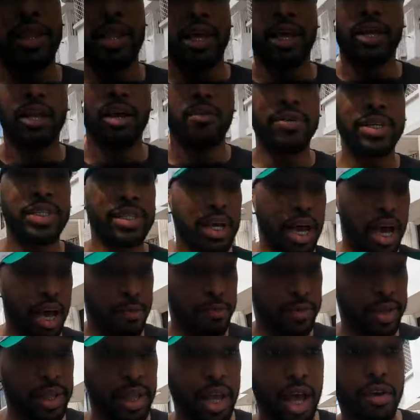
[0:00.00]
think every
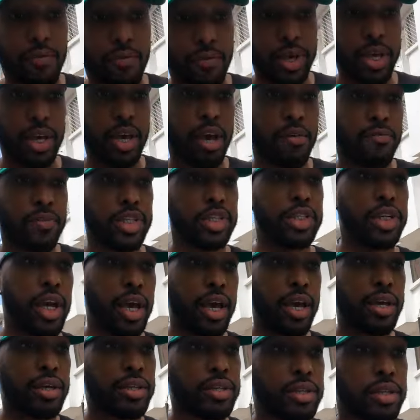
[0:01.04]
time in life we have a
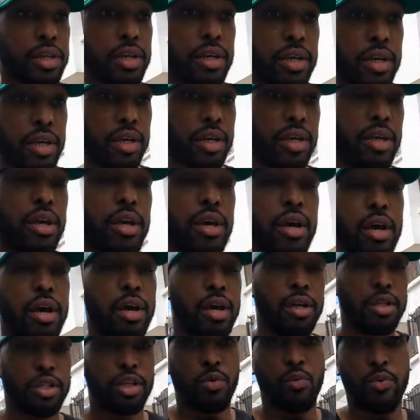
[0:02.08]
chance
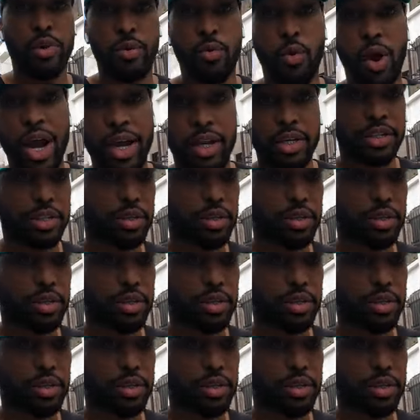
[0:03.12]
to rewrite a